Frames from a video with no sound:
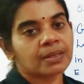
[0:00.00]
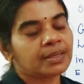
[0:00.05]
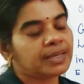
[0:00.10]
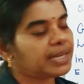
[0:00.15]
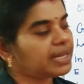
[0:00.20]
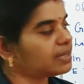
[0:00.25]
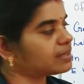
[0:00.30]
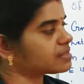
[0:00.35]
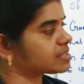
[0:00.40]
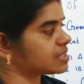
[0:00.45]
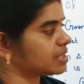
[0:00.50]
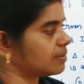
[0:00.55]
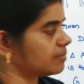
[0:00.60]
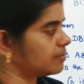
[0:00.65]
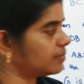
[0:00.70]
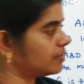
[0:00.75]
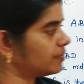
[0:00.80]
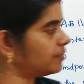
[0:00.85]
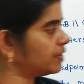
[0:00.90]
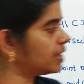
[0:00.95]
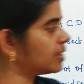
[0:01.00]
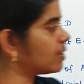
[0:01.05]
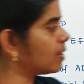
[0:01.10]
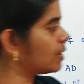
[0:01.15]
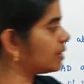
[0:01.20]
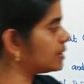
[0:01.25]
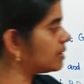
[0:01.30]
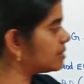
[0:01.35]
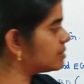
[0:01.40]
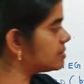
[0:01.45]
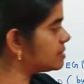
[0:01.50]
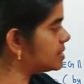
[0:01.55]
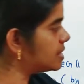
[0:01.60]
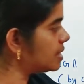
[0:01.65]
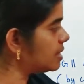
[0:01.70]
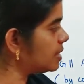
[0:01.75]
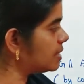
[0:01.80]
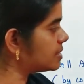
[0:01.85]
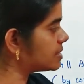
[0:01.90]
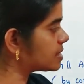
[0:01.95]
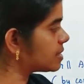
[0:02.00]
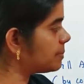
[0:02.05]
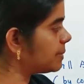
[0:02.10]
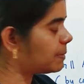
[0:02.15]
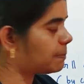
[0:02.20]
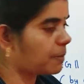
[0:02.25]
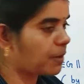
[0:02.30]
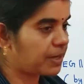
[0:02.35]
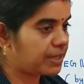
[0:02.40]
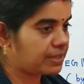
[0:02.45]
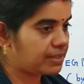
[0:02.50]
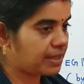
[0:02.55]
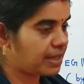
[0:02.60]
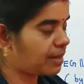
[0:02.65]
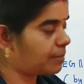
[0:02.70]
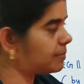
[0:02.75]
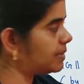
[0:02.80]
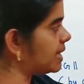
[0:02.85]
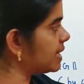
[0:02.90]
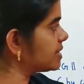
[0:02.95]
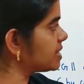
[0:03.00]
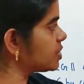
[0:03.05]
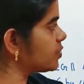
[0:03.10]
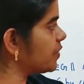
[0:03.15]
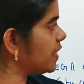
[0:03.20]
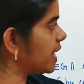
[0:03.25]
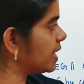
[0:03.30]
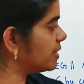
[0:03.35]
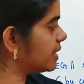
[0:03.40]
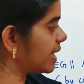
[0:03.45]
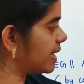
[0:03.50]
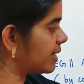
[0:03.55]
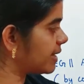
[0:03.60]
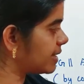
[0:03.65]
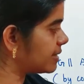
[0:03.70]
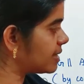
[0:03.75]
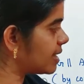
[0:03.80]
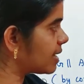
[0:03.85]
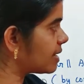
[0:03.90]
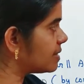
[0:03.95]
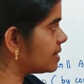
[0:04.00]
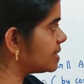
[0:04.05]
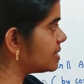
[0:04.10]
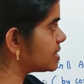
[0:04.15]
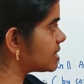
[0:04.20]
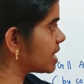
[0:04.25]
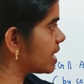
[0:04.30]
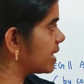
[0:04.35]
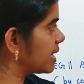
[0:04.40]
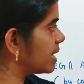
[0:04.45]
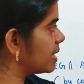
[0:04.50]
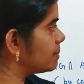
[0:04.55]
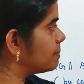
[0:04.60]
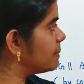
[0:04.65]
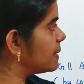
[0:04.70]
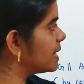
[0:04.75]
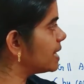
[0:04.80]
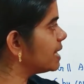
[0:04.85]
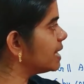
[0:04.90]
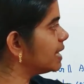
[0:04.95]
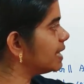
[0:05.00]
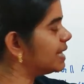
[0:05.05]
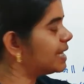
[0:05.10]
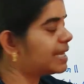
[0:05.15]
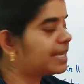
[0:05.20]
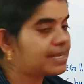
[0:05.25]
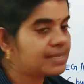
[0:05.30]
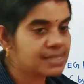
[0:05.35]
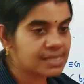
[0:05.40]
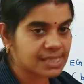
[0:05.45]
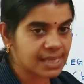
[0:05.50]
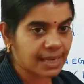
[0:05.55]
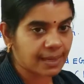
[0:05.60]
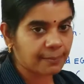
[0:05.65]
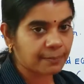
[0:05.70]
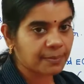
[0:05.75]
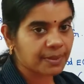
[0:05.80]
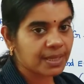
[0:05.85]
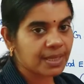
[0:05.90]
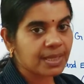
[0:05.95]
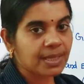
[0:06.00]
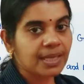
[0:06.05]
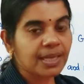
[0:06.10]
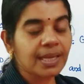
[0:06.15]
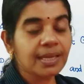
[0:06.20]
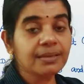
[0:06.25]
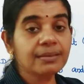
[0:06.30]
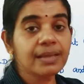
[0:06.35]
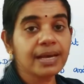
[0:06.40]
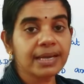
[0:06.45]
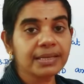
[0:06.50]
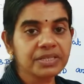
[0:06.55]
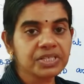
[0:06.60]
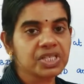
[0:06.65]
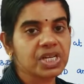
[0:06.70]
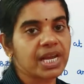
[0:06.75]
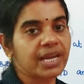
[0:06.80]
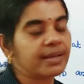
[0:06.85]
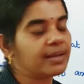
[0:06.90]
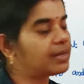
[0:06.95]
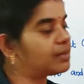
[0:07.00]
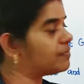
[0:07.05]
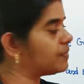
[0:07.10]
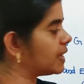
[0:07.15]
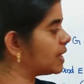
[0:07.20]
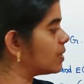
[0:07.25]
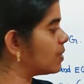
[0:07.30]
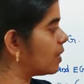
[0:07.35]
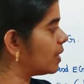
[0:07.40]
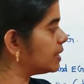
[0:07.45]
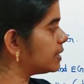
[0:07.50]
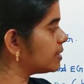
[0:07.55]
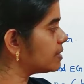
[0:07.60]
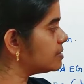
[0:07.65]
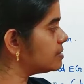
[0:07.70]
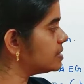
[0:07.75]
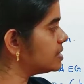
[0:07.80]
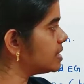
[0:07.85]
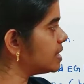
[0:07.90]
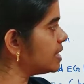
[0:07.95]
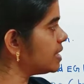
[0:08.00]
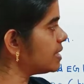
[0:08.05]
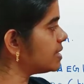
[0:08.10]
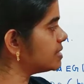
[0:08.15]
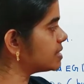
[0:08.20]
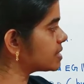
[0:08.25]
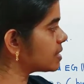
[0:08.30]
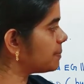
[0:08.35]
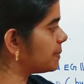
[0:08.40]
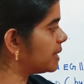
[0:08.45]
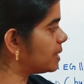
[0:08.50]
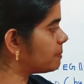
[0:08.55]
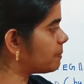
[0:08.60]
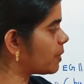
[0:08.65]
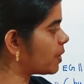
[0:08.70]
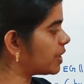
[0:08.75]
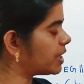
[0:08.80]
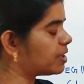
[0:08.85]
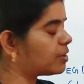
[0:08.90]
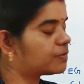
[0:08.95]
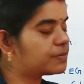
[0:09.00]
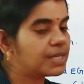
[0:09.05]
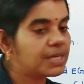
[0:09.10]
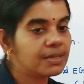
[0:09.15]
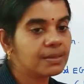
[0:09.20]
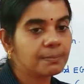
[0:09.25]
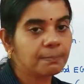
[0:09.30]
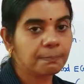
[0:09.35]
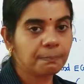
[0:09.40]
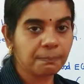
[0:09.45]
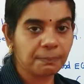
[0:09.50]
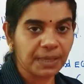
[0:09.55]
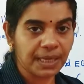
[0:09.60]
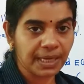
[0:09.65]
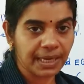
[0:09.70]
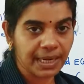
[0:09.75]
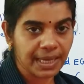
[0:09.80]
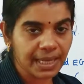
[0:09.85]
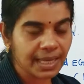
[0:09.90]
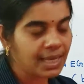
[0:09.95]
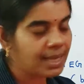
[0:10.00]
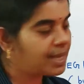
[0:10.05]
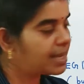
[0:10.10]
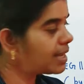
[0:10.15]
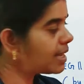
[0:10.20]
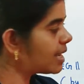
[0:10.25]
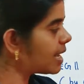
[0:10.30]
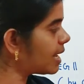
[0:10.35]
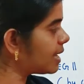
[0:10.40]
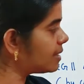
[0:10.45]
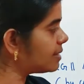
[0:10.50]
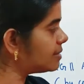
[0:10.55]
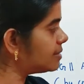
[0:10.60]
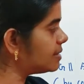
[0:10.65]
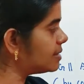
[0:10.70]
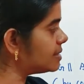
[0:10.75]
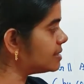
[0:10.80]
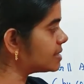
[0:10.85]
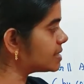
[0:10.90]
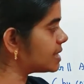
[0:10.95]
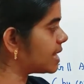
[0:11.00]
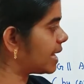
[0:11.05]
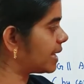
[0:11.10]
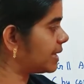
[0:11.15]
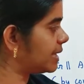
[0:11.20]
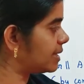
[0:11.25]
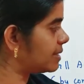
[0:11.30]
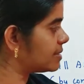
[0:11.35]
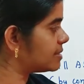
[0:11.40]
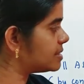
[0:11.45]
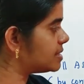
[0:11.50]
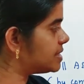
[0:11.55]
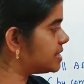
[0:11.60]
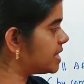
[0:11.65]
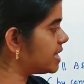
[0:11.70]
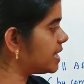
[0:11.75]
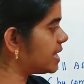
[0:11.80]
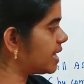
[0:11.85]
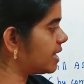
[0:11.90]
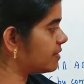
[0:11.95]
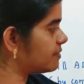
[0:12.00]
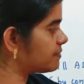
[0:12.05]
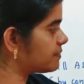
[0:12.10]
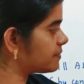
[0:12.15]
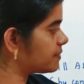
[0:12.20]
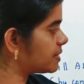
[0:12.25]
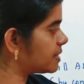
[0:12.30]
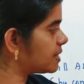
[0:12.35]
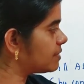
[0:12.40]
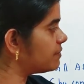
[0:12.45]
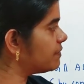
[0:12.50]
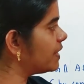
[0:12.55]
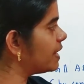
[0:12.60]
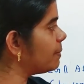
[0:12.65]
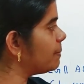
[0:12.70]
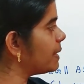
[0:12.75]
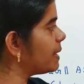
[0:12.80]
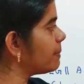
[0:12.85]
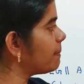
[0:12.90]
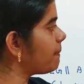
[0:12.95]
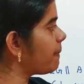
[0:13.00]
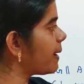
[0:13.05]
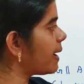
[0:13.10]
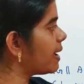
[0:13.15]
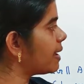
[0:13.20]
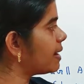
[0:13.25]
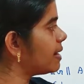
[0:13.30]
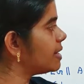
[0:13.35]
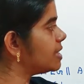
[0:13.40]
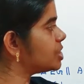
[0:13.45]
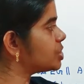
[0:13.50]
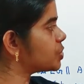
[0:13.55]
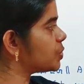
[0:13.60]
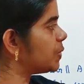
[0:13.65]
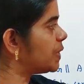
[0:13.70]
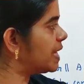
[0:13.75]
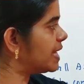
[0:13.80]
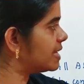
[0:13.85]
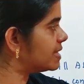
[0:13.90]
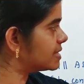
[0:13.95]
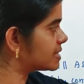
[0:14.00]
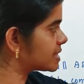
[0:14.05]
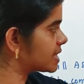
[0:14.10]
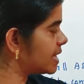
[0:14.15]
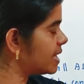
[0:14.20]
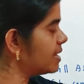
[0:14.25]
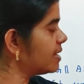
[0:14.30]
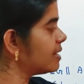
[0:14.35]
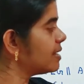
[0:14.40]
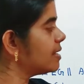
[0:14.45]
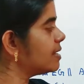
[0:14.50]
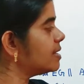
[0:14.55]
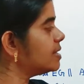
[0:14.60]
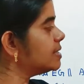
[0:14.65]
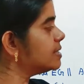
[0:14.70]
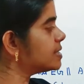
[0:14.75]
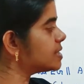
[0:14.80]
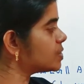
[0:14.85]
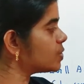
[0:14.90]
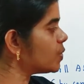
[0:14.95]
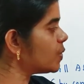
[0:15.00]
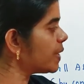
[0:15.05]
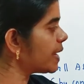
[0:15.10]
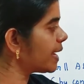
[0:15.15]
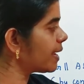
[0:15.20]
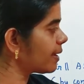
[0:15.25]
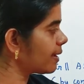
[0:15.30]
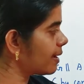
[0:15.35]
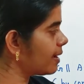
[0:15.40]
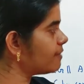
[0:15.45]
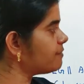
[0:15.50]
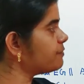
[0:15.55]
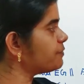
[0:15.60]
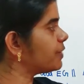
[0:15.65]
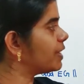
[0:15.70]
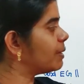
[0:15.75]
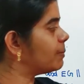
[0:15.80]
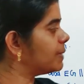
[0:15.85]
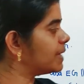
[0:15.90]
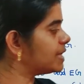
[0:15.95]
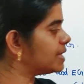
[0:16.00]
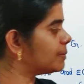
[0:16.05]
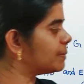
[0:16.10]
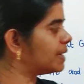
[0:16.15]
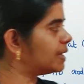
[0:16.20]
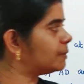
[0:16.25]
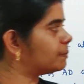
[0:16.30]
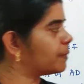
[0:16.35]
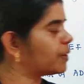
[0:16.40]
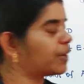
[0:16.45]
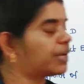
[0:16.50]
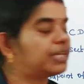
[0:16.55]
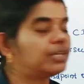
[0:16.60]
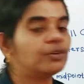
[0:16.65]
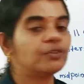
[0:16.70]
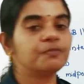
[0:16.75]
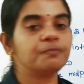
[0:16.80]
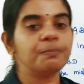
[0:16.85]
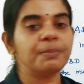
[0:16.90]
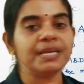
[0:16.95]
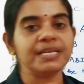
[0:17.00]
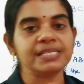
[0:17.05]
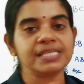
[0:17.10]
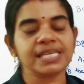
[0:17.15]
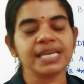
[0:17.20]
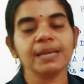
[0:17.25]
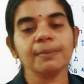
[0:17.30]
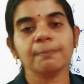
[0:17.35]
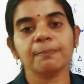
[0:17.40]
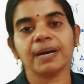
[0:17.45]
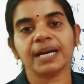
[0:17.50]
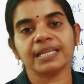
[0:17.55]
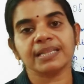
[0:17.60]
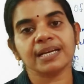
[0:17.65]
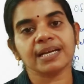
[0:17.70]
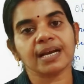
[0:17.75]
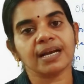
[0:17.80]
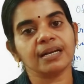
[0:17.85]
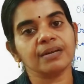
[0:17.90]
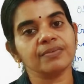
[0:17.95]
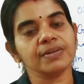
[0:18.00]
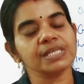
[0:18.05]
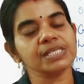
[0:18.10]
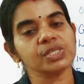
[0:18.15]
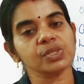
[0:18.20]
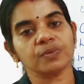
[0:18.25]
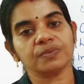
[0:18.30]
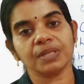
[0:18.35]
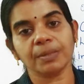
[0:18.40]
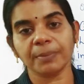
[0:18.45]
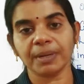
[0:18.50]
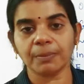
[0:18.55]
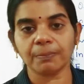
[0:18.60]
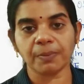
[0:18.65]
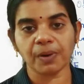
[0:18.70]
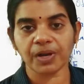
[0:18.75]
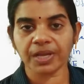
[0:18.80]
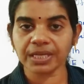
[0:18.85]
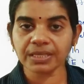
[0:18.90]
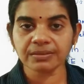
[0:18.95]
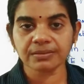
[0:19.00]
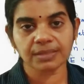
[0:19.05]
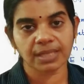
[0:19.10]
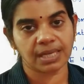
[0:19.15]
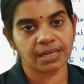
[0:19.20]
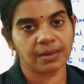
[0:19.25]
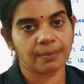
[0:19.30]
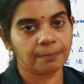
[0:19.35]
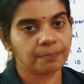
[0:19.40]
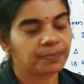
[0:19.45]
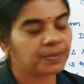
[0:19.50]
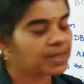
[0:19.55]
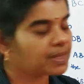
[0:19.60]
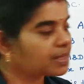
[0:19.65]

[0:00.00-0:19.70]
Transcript: Next we got G is the midpoint theorem. Next we are taking the another triangle BDC. In that triangle we got G is the midpoint of the BD and this line GF will be parallel to DC. So F will be the midpoint of BC by the converse of the midpoint theorem.